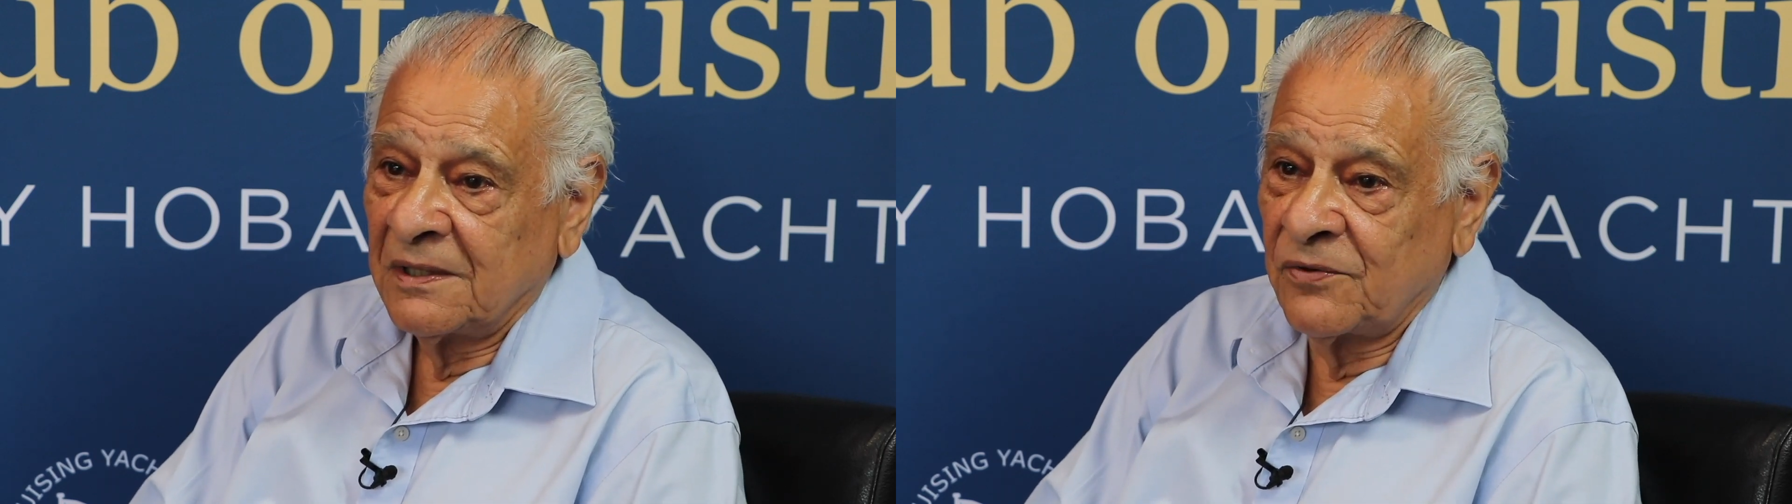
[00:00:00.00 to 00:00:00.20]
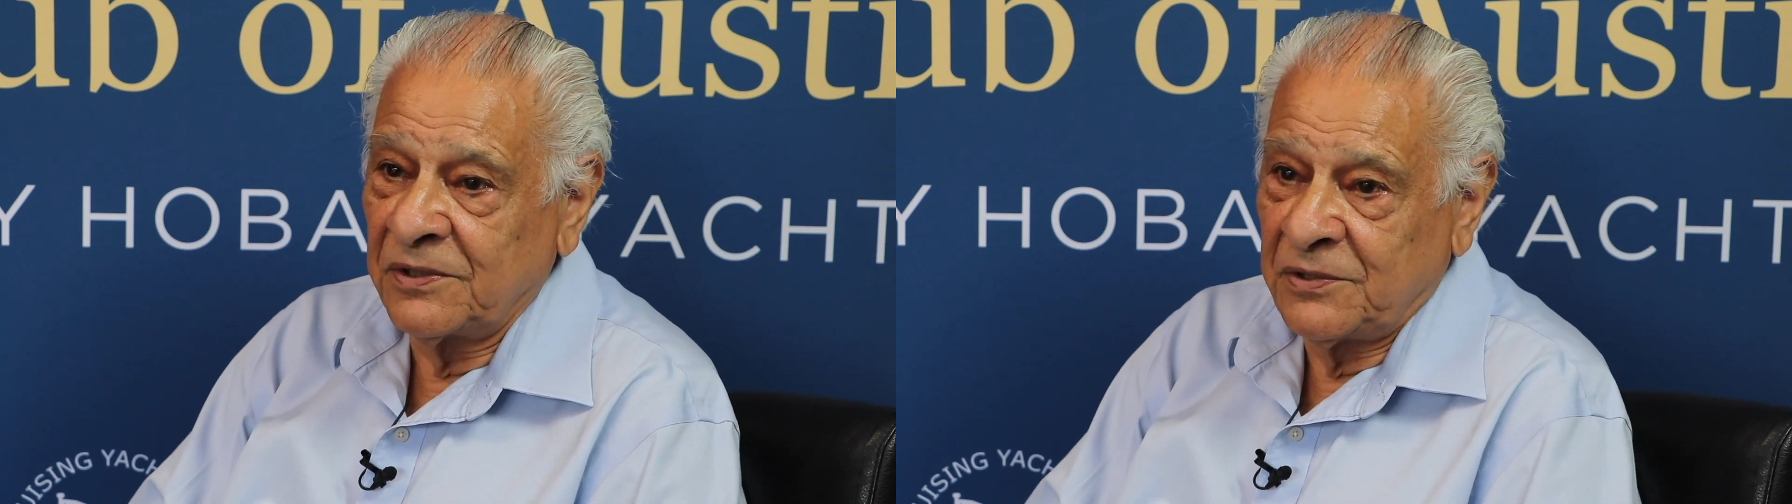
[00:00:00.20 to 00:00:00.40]

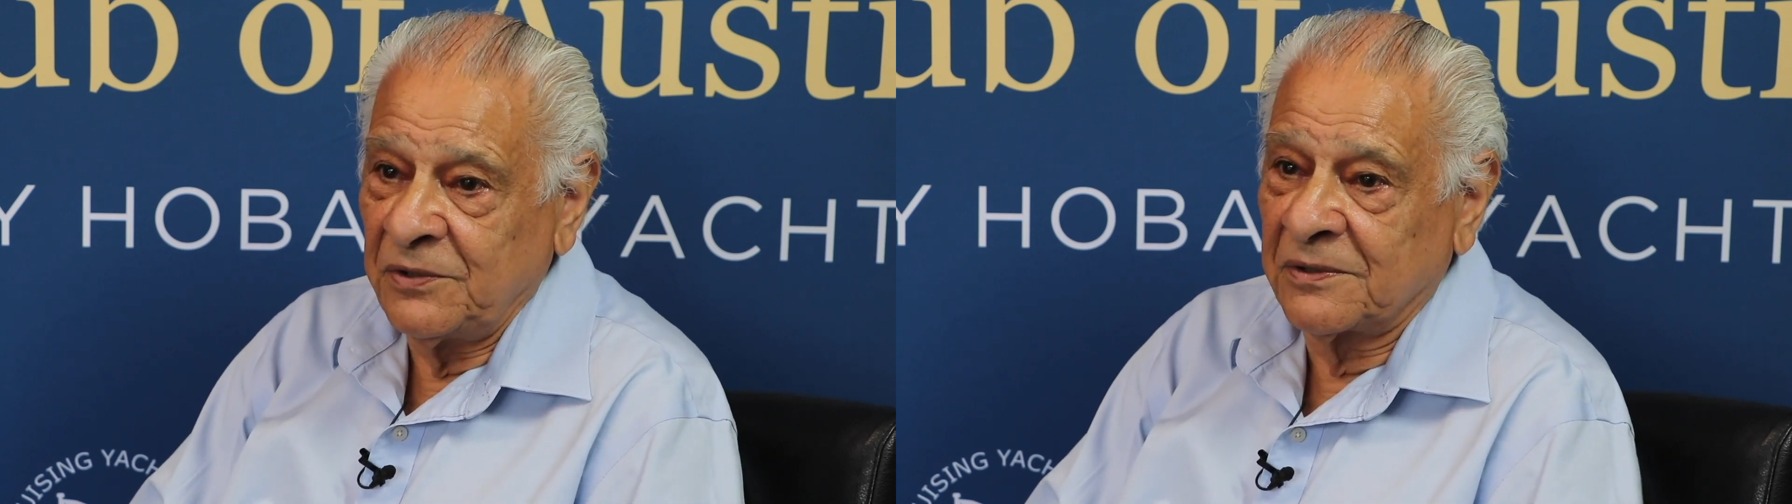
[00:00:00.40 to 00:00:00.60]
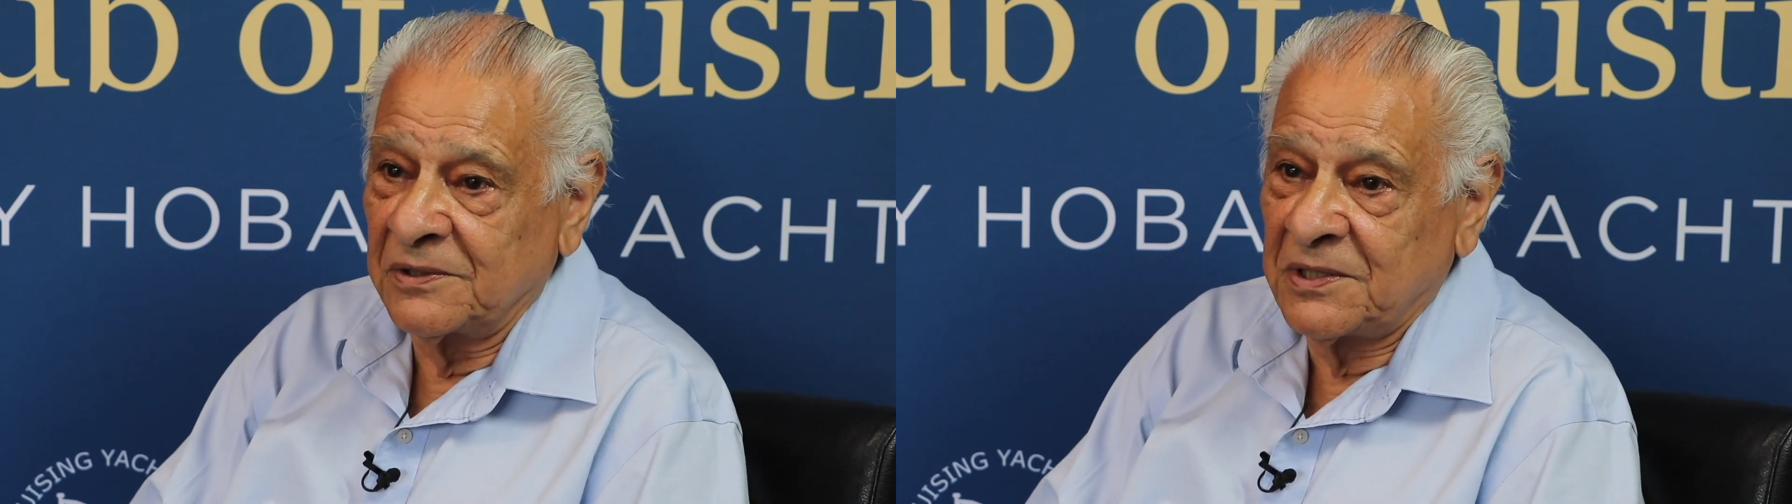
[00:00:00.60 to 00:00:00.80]
Chris,
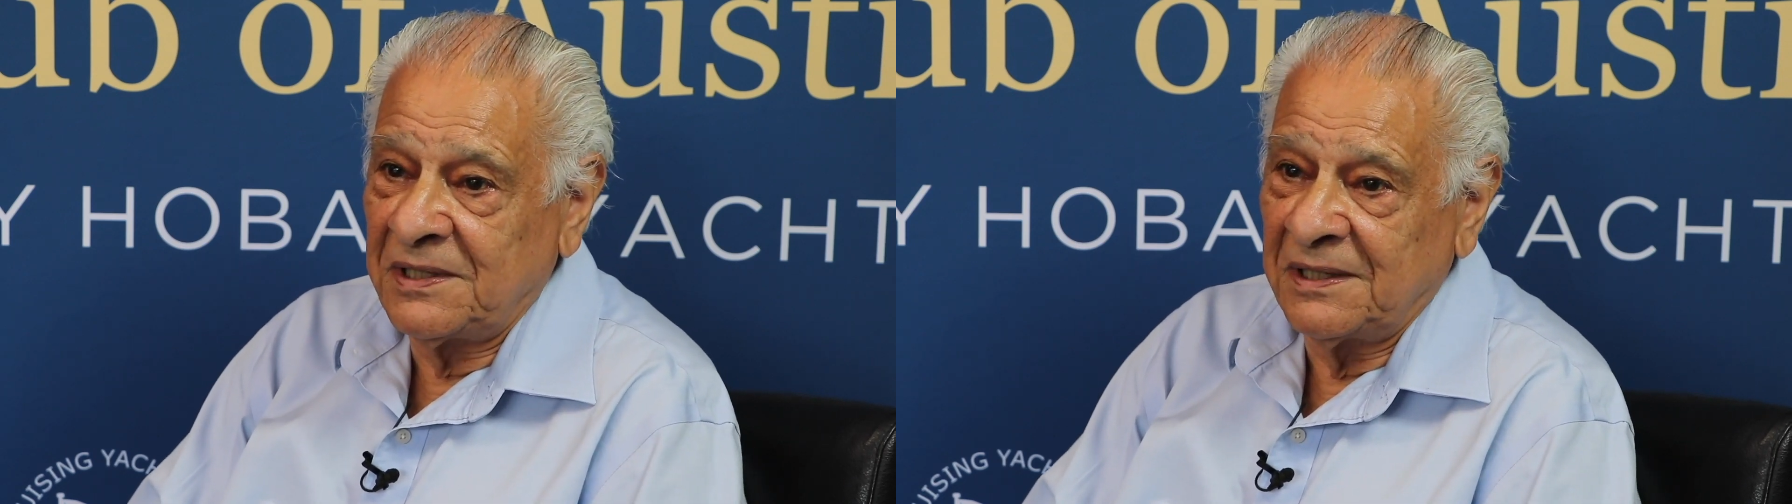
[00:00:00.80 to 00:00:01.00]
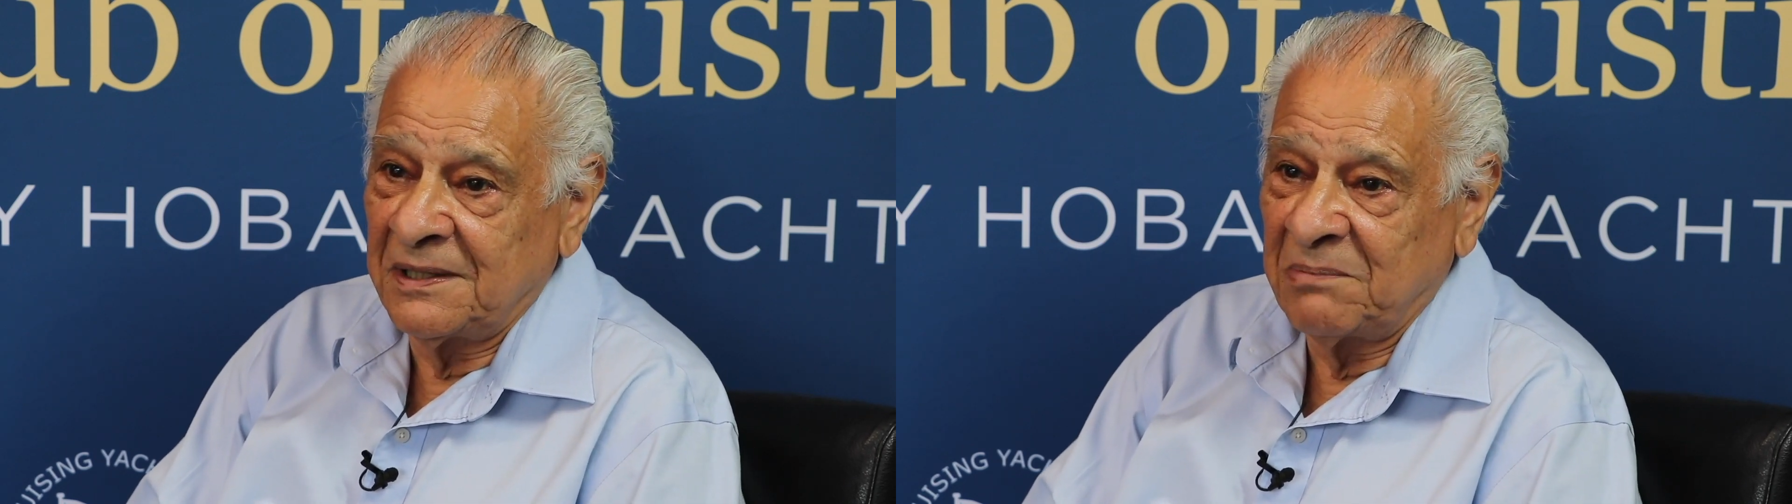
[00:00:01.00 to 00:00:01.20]
you can steer the